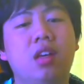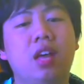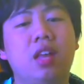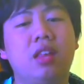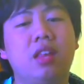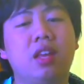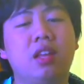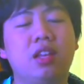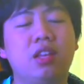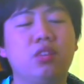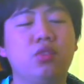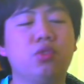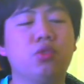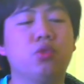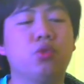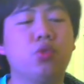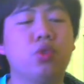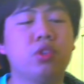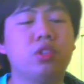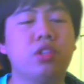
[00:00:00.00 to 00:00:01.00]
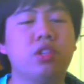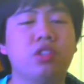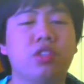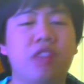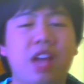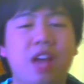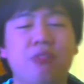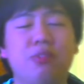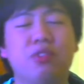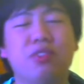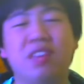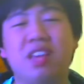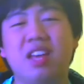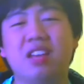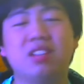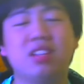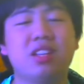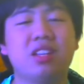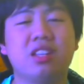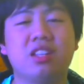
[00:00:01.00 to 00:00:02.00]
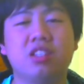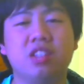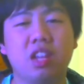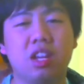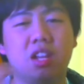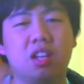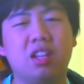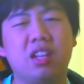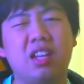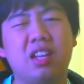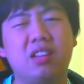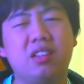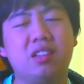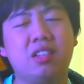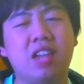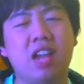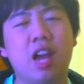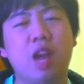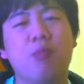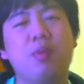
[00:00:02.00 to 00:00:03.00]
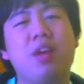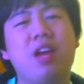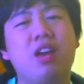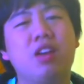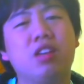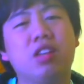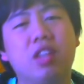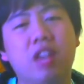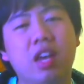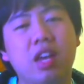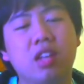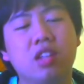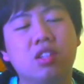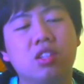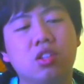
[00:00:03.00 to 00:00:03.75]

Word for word: and then like doing a recording session after that is like it's gonna like tire me out again,